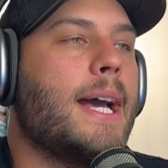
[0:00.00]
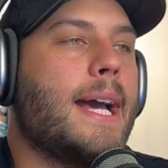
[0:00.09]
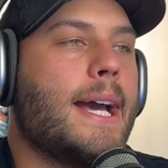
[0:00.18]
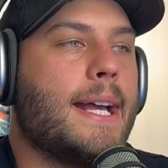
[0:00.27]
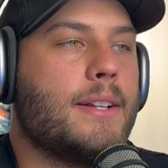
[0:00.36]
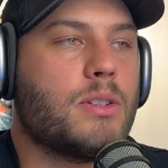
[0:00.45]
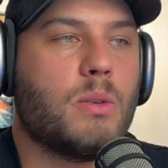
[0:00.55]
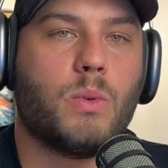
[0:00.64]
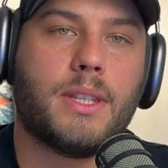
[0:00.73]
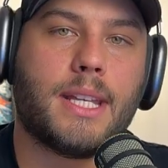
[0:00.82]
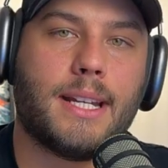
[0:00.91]
And so
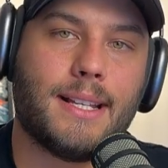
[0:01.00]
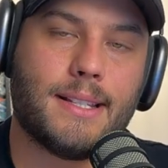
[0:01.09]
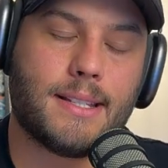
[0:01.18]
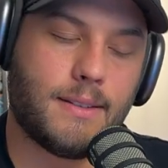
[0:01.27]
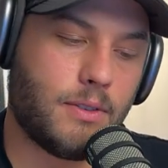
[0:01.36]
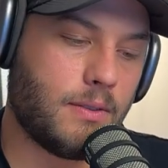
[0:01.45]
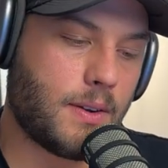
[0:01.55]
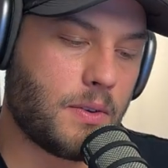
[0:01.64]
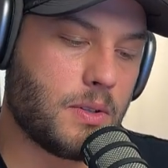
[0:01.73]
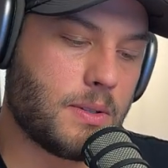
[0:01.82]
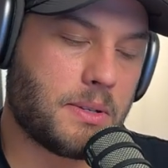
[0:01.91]
what that is, if you've
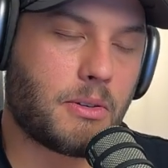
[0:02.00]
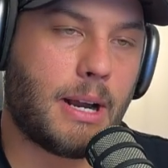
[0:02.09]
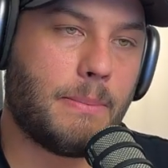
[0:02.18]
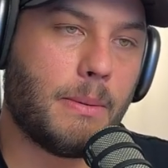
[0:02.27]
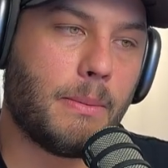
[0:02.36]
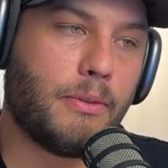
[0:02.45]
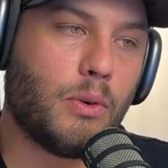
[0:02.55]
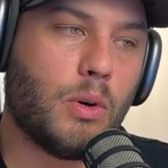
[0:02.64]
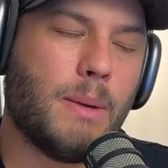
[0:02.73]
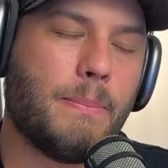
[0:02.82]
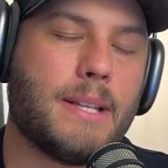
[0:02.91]
never used a scraper
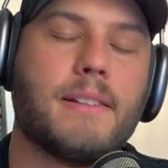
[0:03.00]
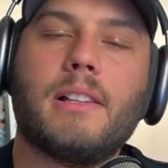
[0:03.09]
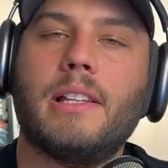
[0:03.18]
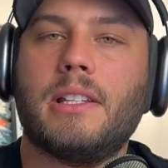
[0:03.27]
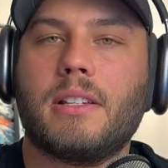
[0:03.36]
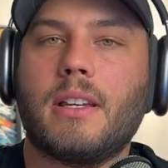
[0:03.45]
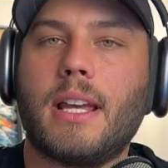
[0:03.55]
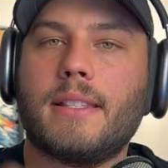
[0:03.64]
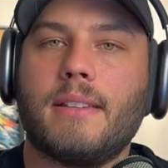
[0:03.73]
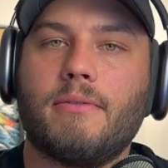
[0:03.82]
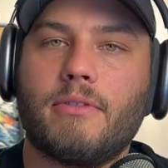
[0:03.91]
before, it basically just
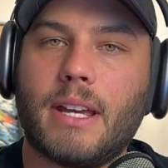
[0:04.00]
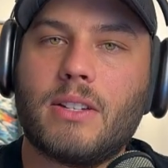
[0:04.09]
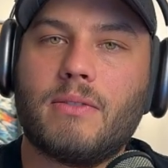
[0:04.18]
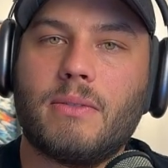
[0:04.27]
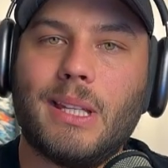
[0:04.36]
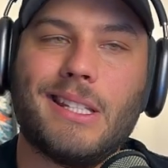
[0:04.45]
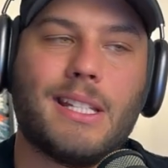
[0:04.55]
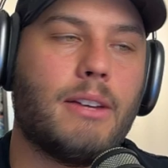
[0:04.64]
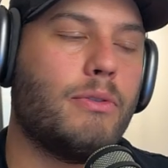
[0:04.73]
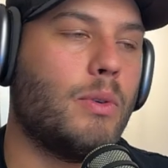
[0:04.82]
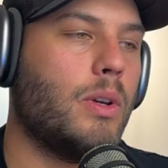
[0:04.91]
gets information from the
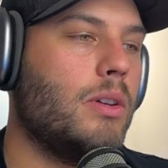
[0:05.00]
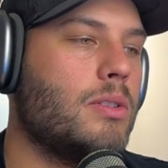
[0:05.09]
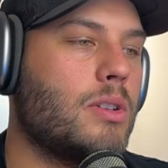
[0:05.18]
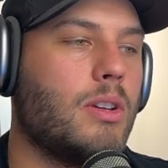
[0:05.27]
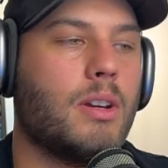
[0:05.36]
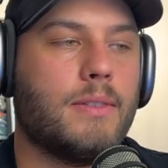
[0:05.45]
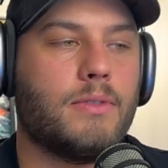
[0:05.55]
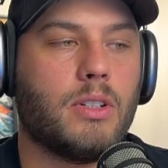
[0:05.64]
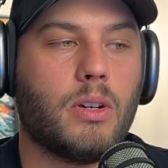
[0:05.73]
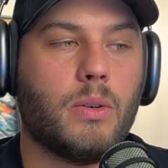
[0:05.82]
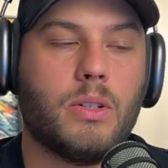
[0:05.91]
internet for you. So you don't have to
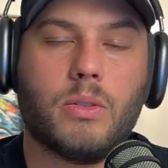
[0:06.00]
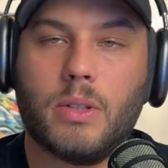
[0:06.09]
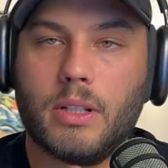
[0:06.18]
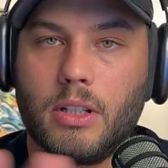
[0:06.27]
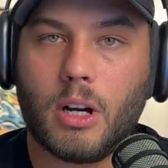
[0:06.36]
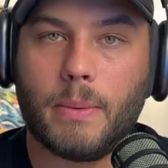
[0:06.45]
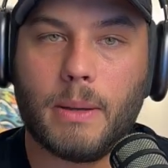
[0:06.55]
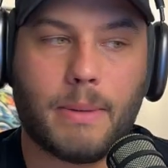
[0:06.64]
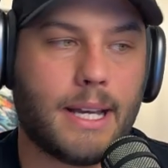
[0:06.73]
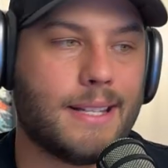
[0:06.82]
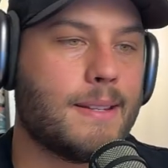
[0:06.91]
go and do it, copy and
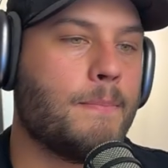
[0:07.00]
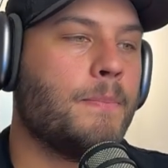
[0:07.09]
paste.